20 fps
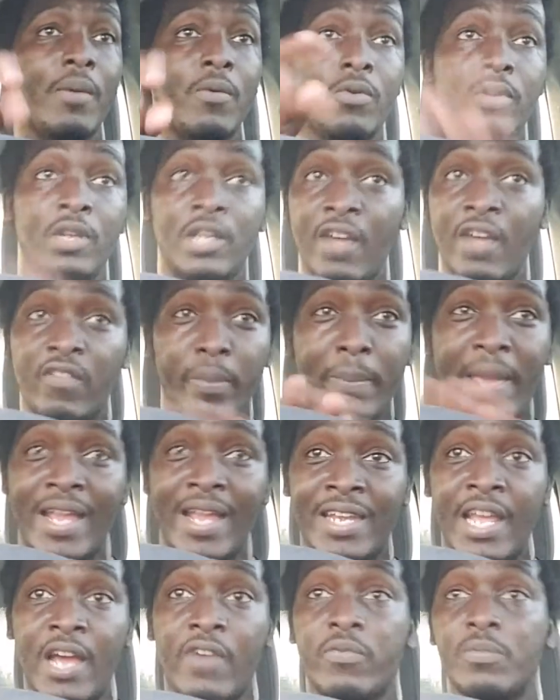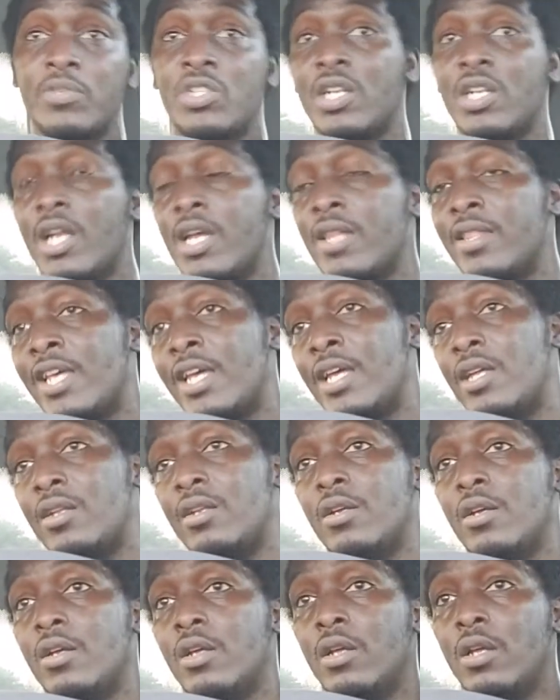Never back down from shit like that.
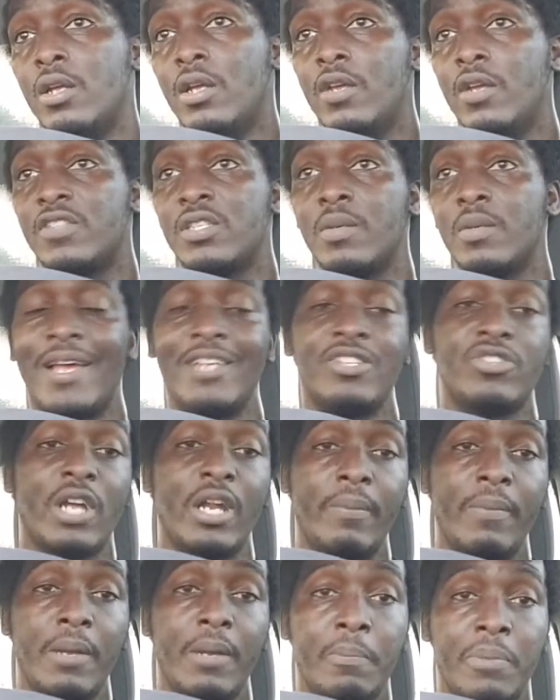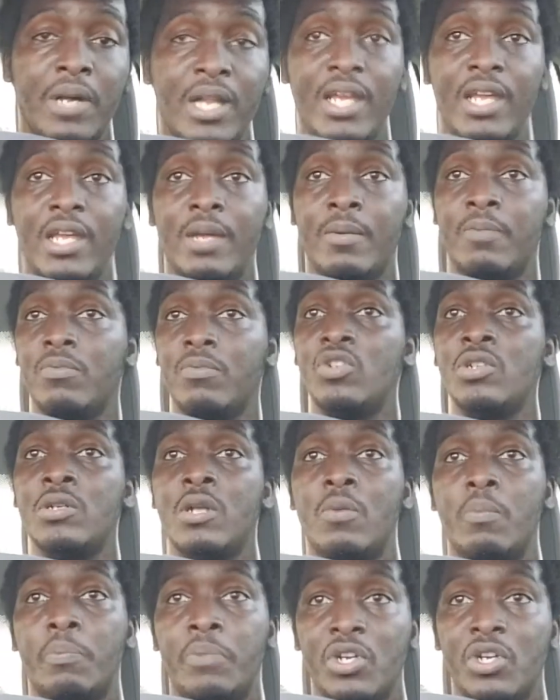If somebody's trying to be a bully and, you
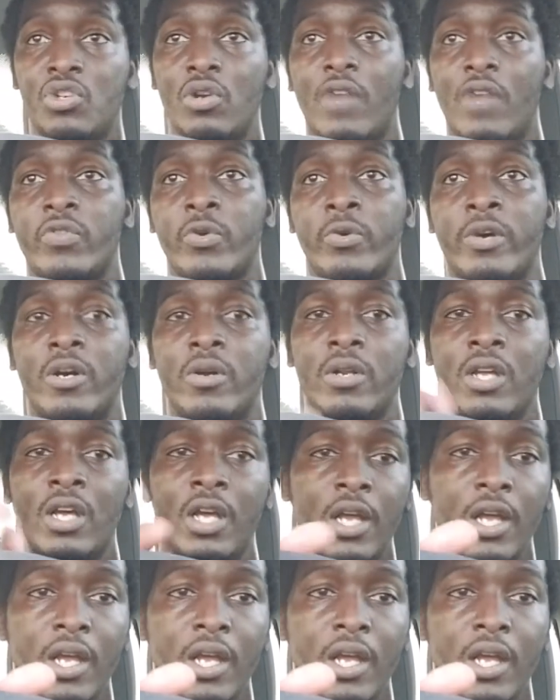know, push you off the road,